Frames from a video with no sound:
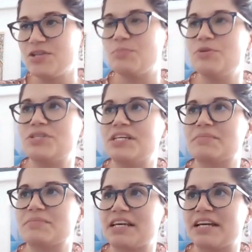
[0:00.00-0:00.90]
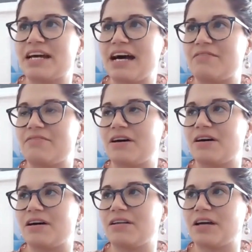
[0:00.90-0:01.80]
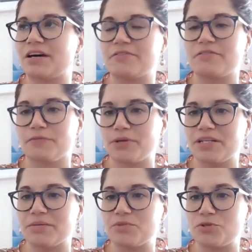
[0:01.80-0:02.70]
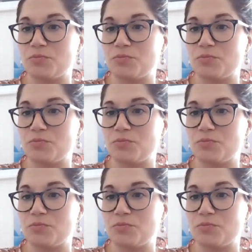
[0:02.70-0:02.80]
The museums then have a lot of freedom